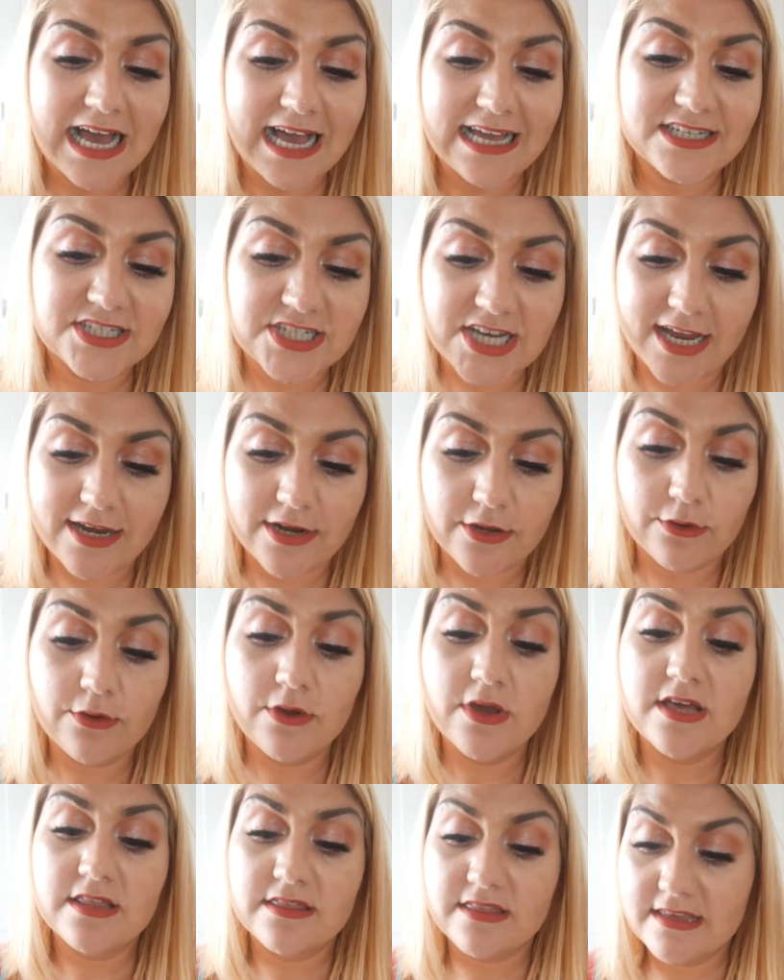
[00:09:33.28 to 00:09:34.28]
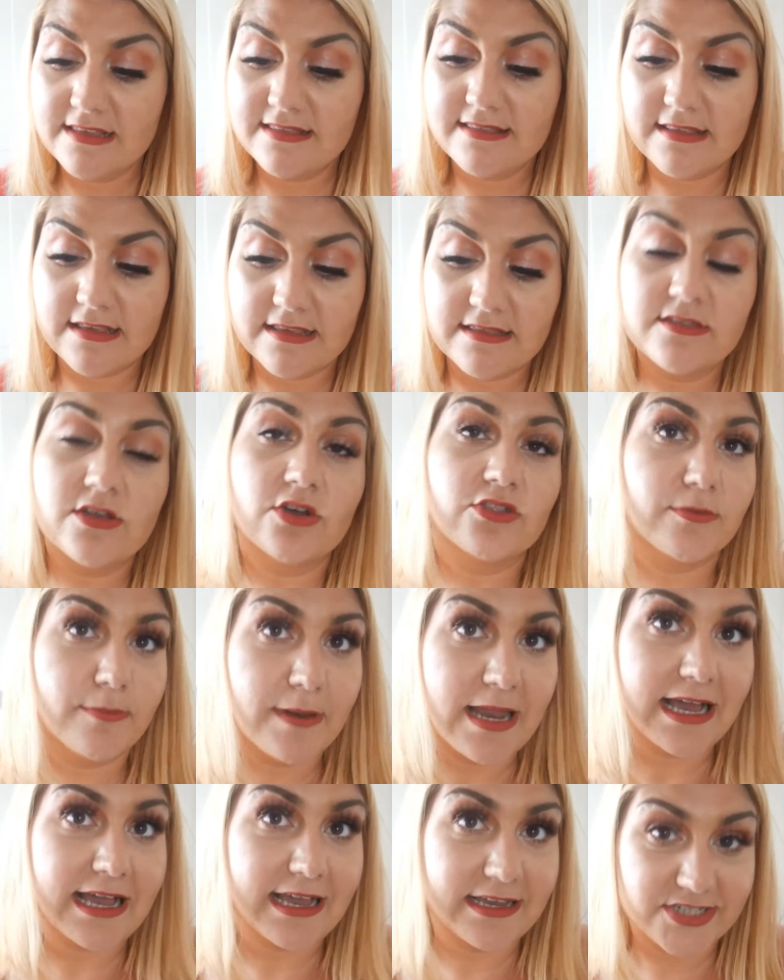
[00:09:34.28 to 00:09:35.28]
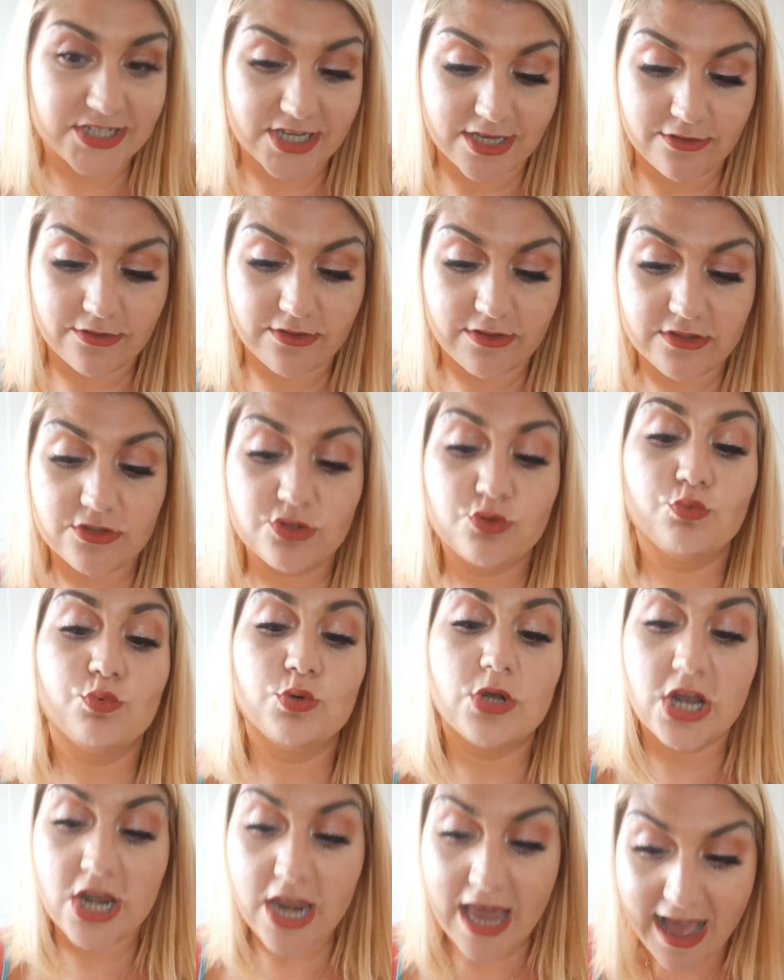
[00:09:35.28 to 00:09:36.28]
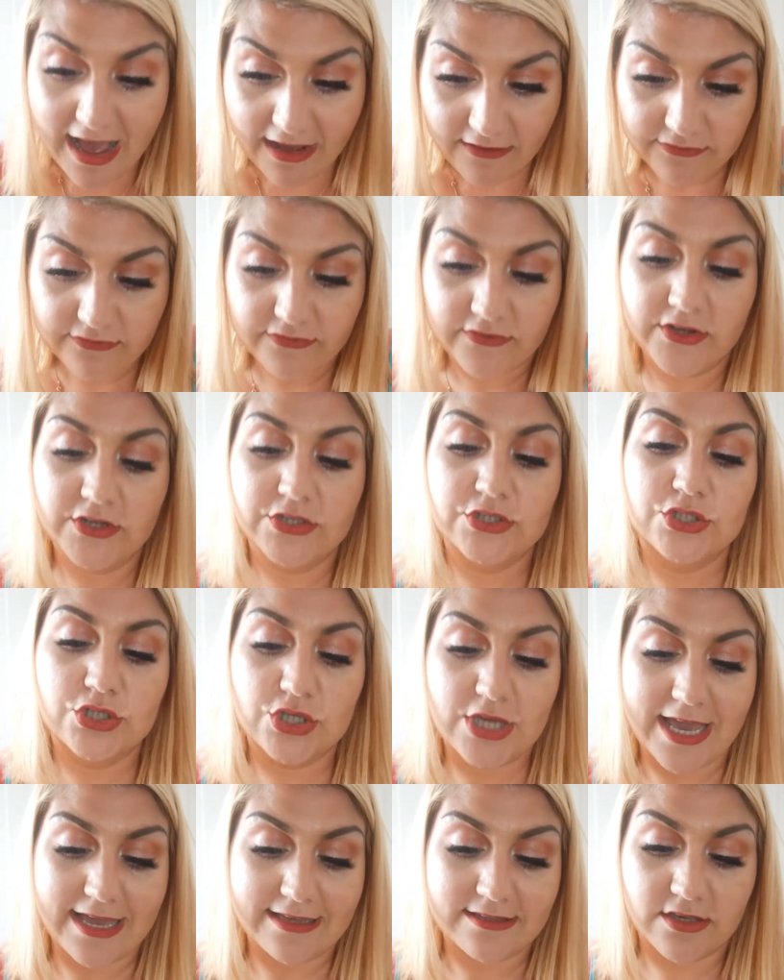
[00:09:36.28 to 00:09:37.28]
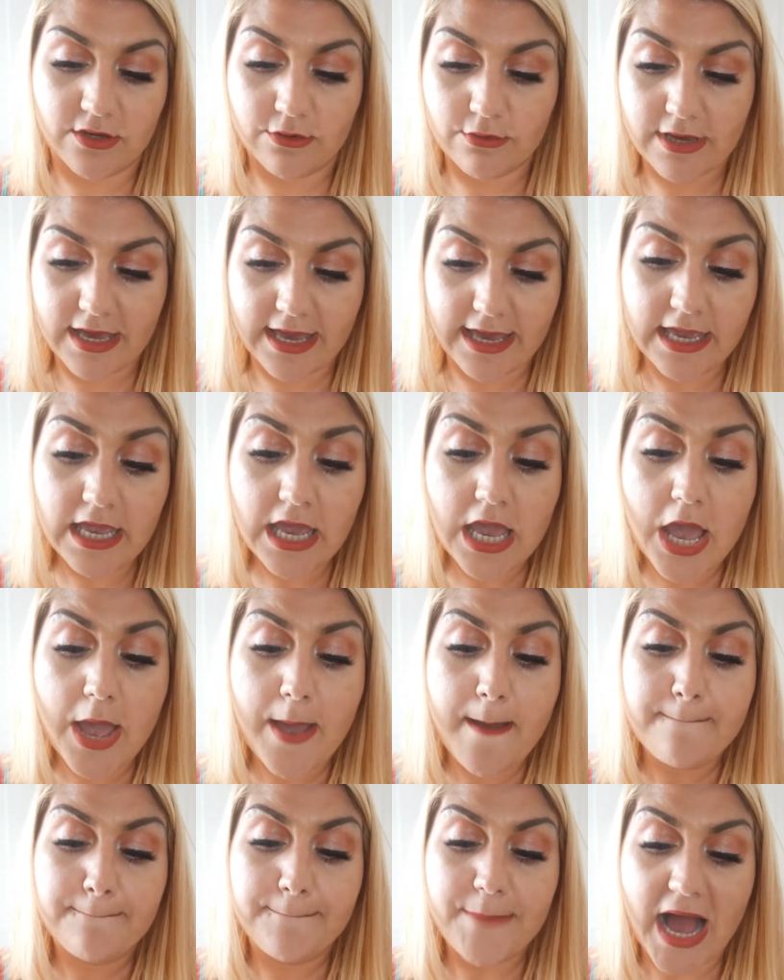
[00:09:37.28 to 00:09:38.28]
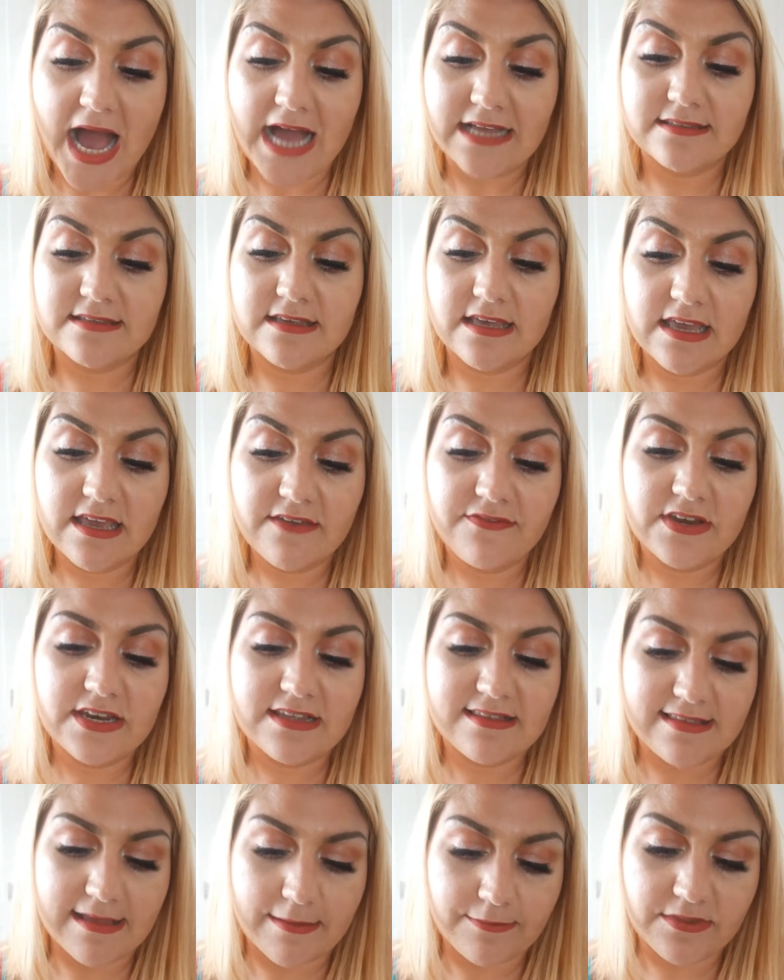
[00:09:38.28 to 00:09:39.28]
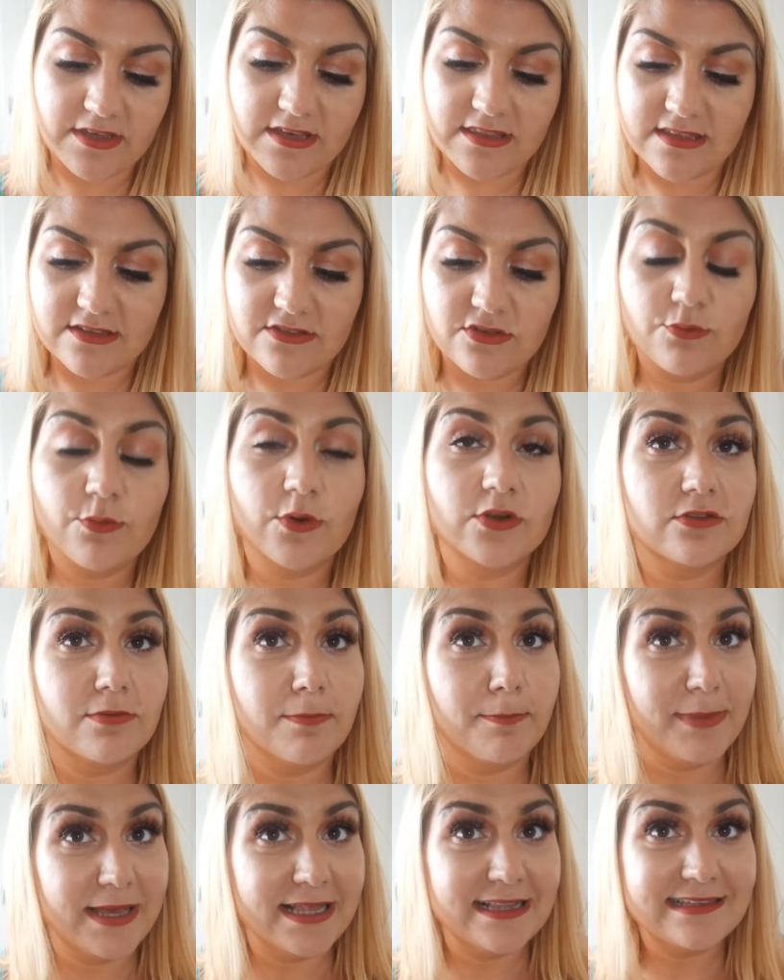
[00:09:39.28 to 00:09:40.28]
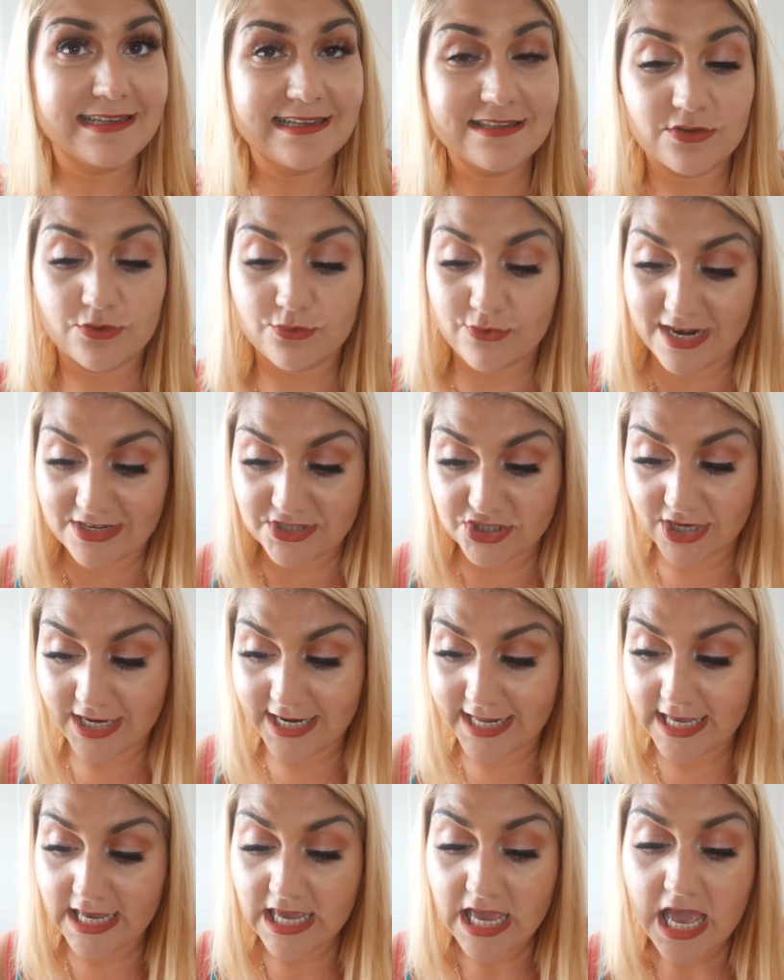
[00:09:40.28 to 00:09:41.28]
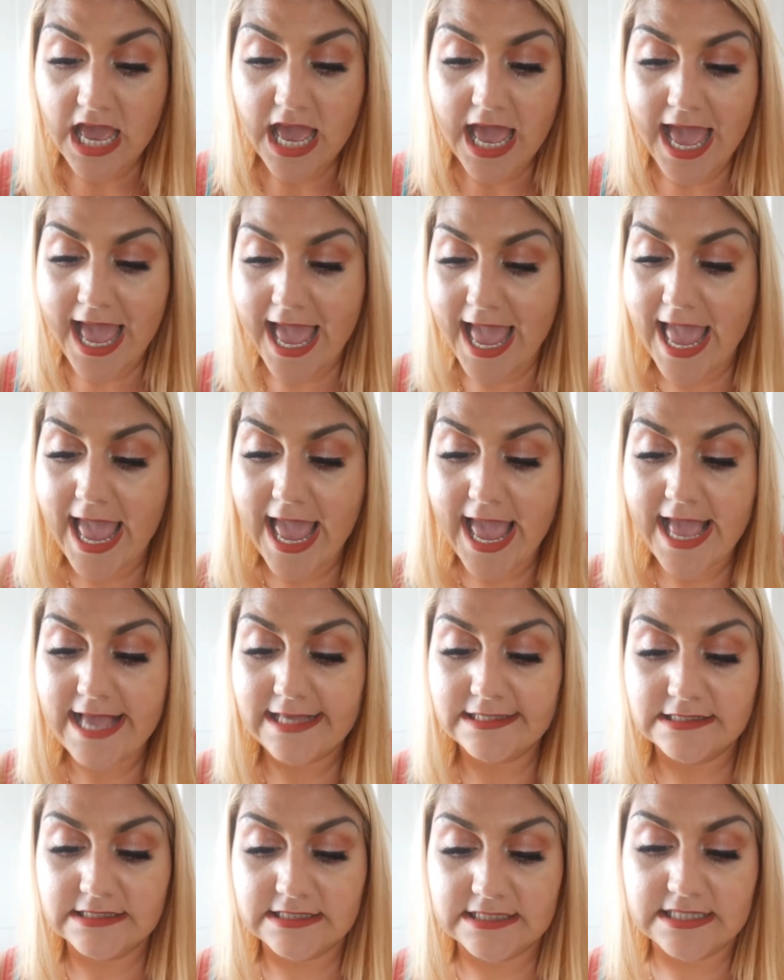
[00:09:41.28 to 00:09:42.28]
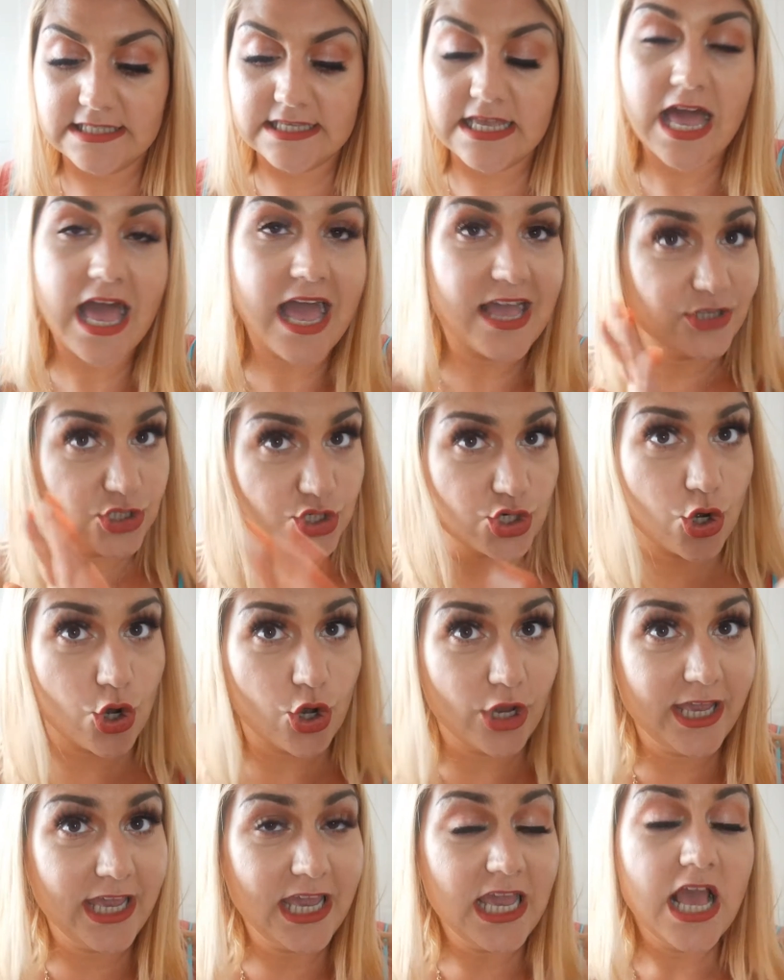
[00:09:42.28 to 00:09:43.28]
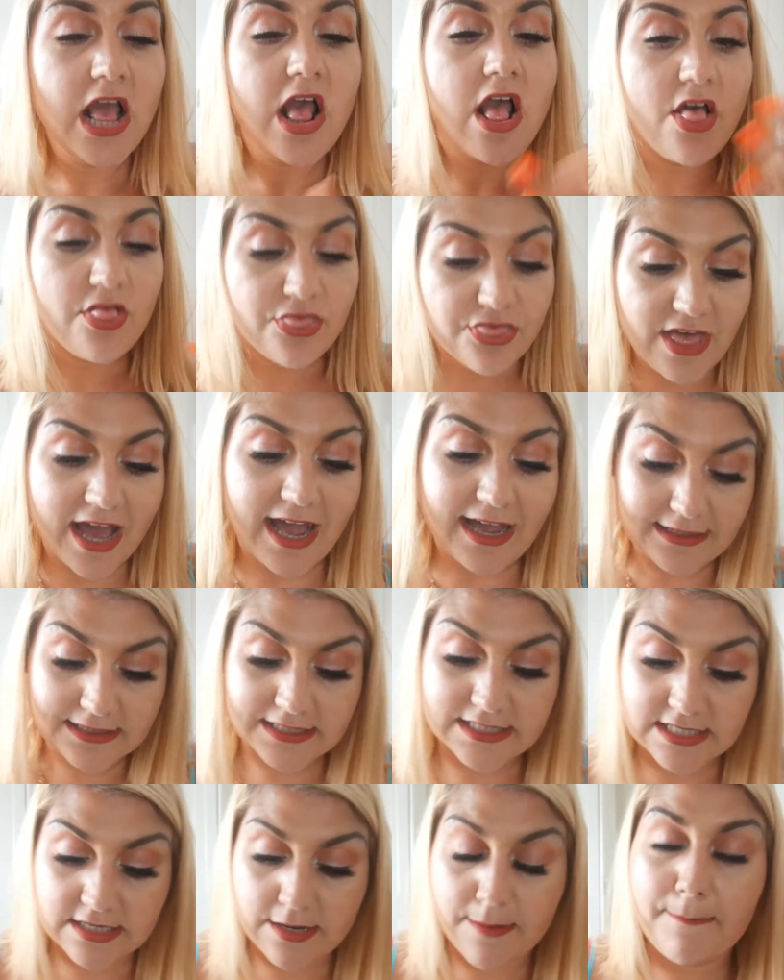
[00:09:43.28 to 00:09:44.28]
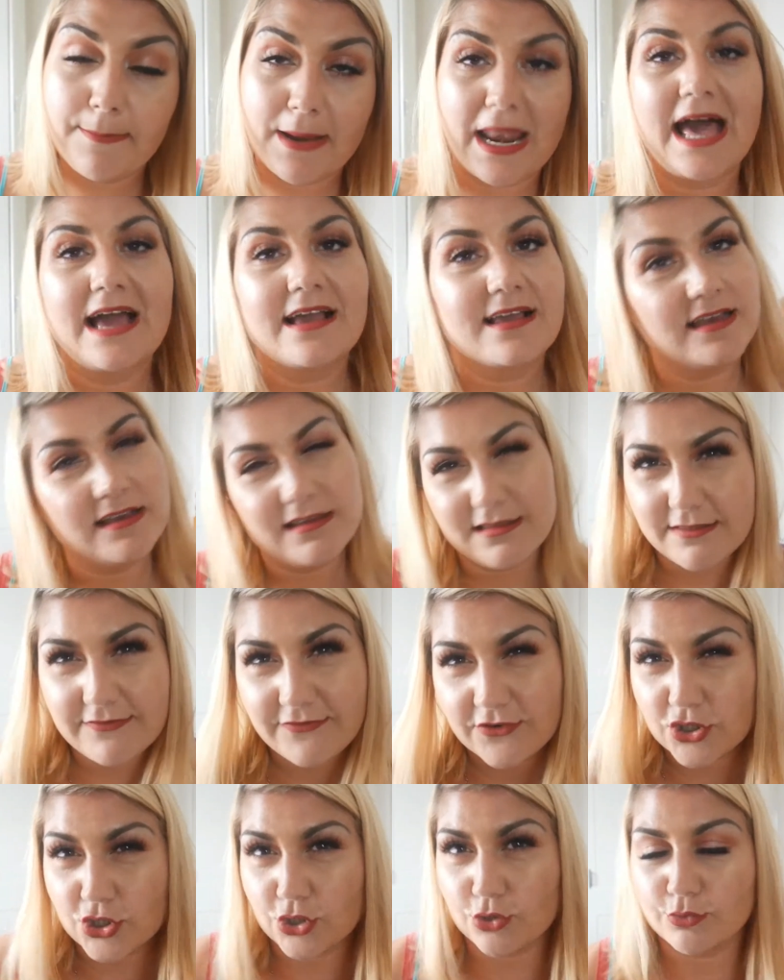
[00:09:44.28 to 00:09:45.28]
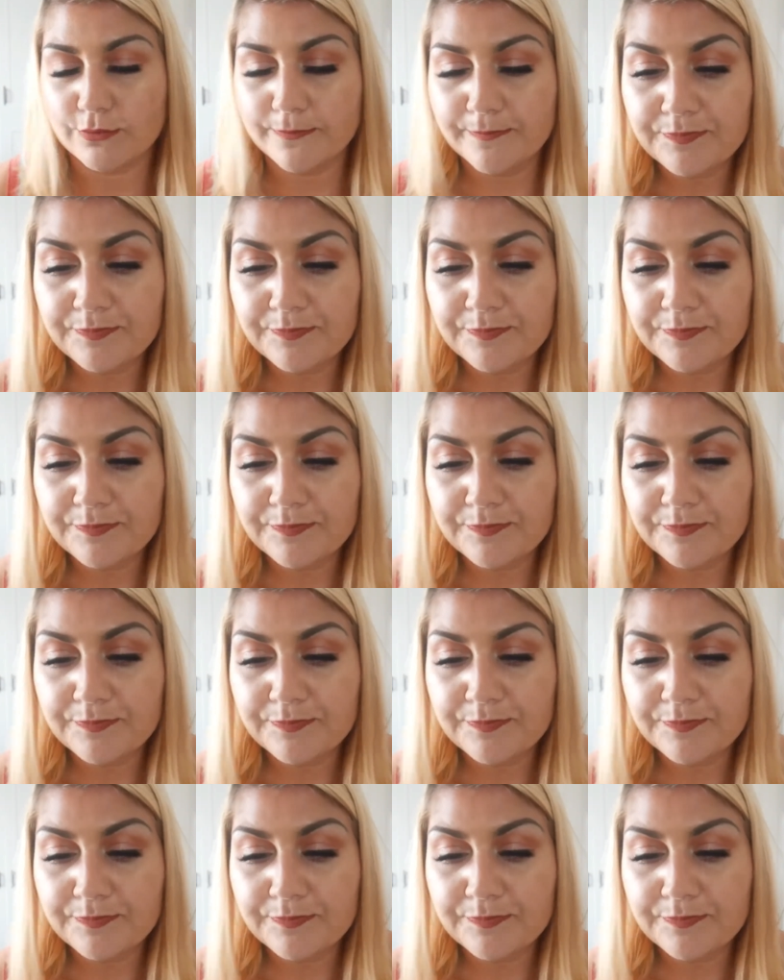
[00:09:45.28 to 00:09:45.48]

eyeshadow, this is not the black eyeshadow that you would love to get, okay? But if it is something that you want to build it gradually and enjoy, that black is for you.